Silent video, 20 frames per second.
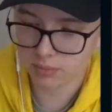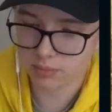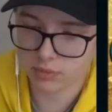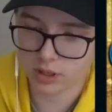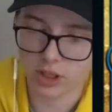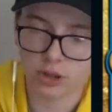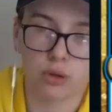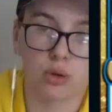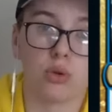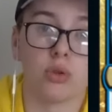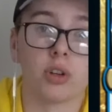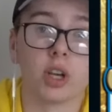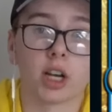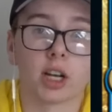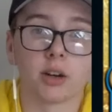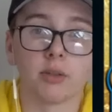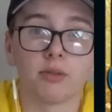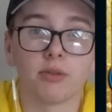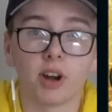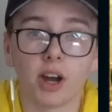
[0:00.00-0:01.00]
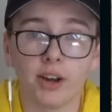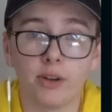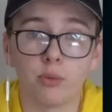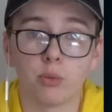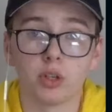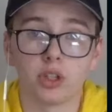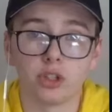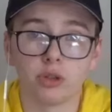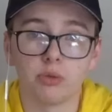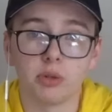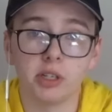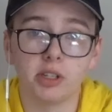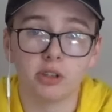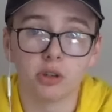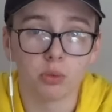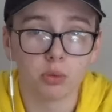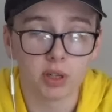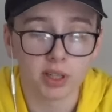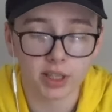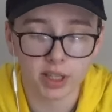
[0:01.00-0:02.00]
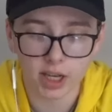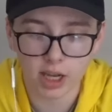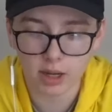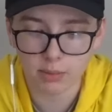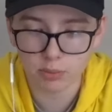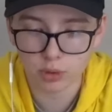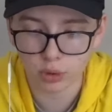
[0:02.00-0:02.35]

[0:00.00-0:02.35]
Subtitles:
get through your deck and find what you need to win the game.